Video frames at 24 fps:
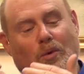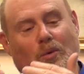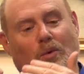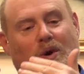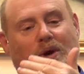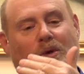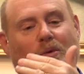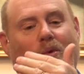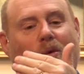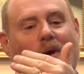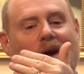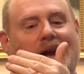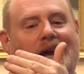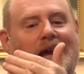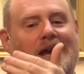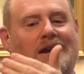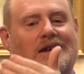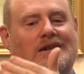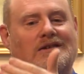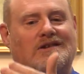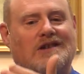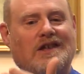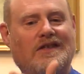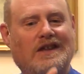We wade
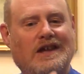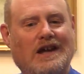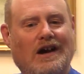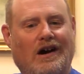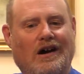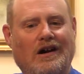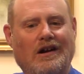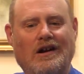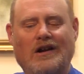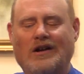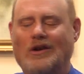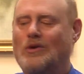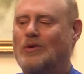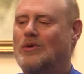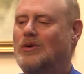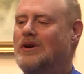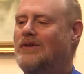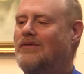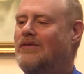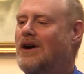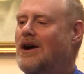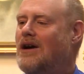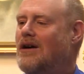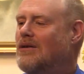into the unknown
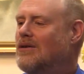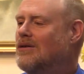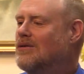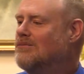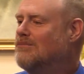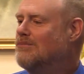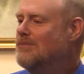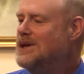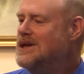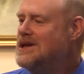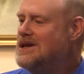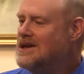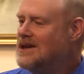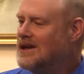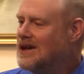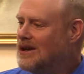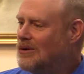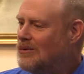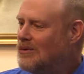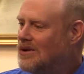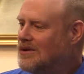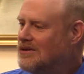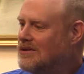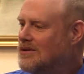of our own being,
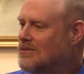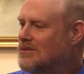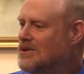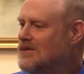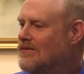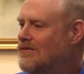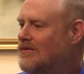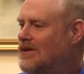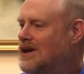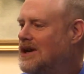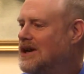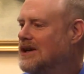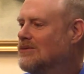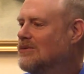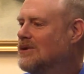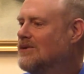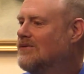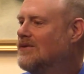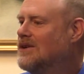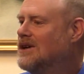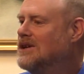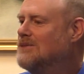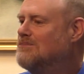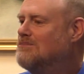and what do we find? We
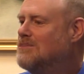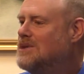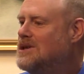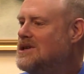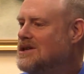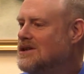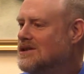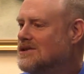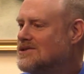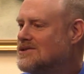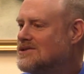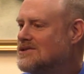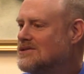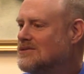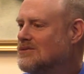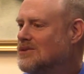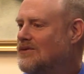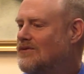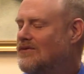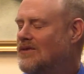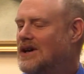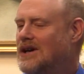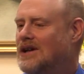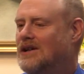find peace.
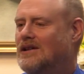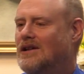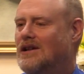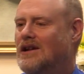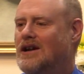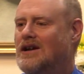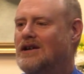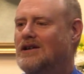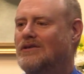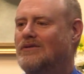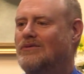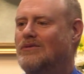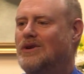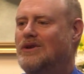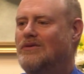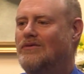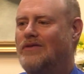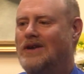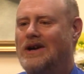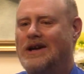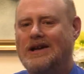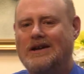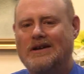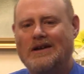We find love. We
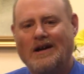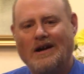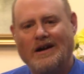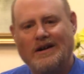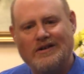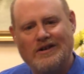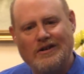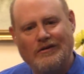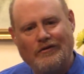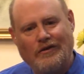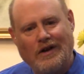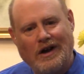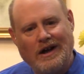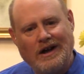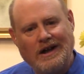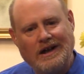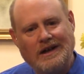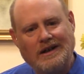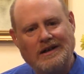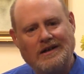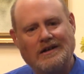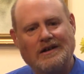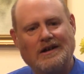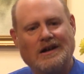find a
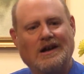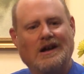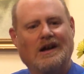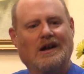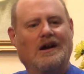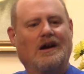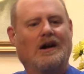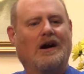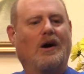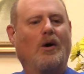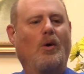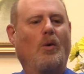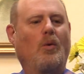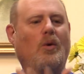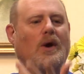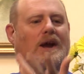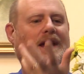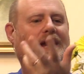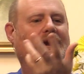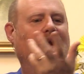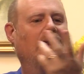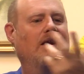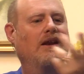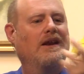divine
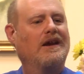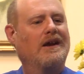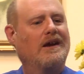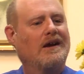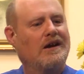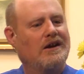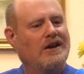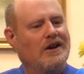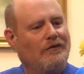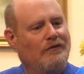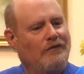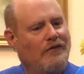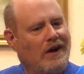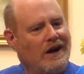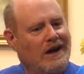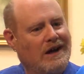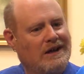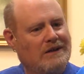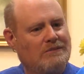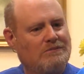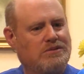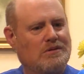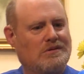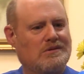awakening, a
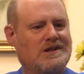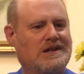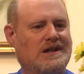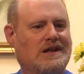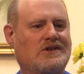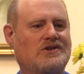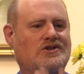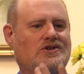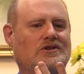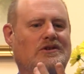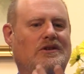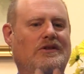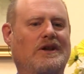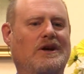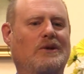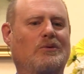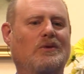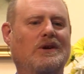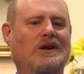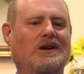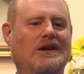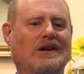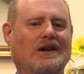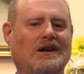divine potential that
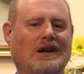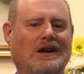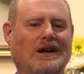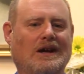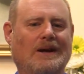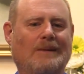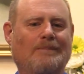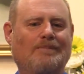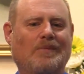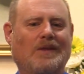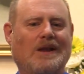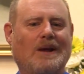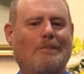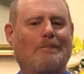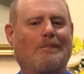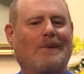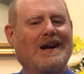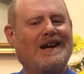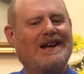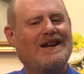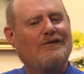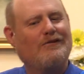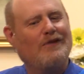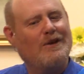we
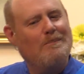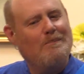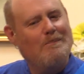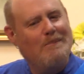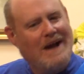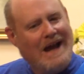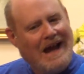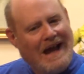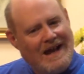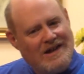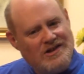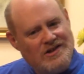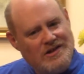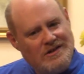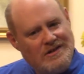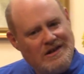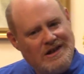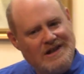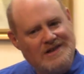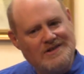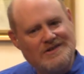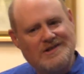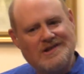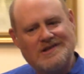might have imagined
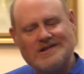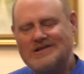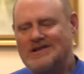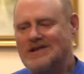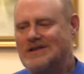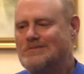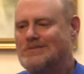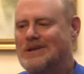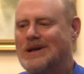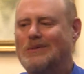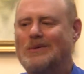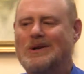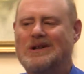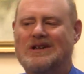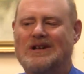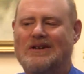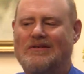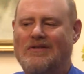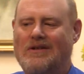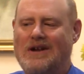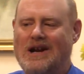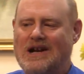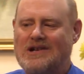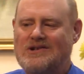existed, but we
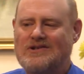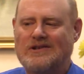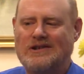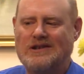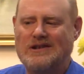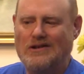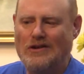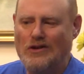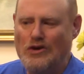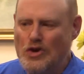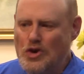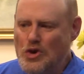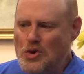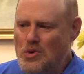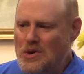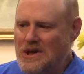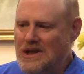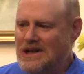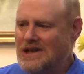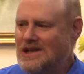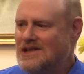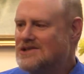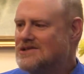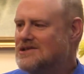never actually knew
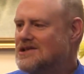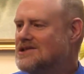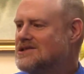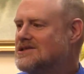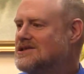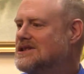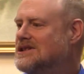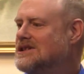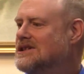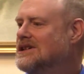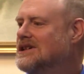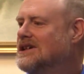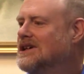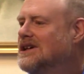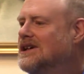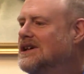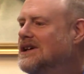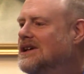it existed.